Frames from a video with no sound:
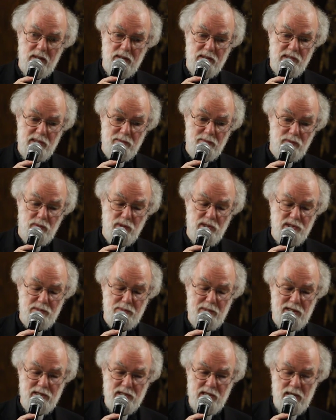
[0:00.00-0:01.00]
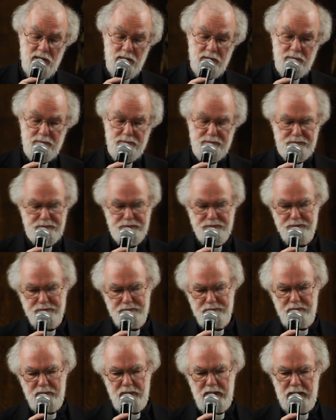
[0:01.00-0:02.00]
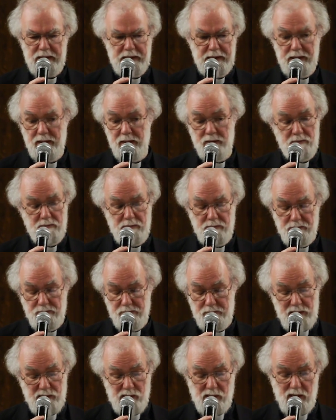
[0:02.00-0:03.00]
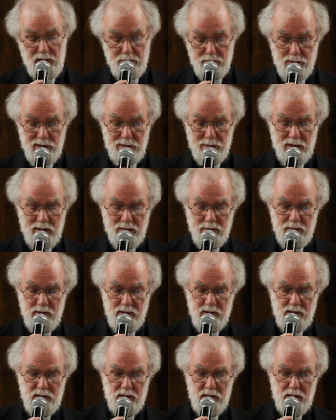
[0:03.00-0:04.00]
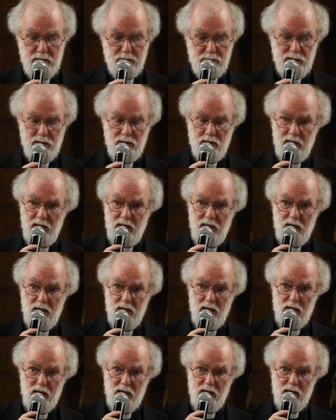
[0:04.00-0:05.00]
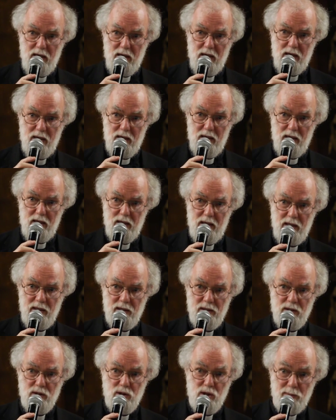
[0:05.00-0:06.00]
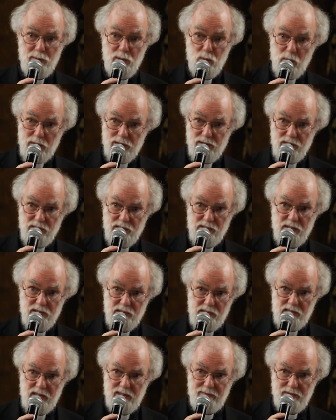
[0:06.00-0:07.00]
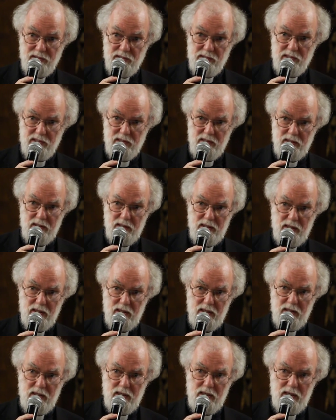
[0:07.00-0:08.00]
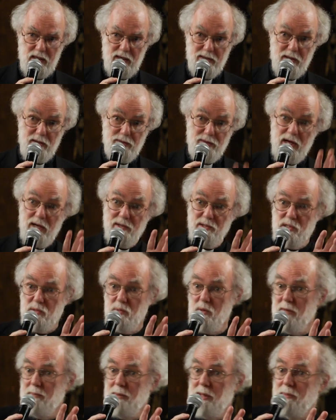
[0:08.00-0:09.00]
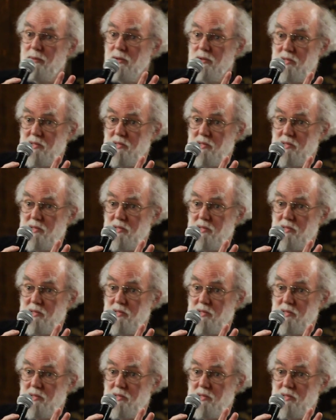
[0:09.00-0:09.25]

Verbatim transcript: some of what's been done in places like Birmingham and Burnley in common witness and service. I think that's where people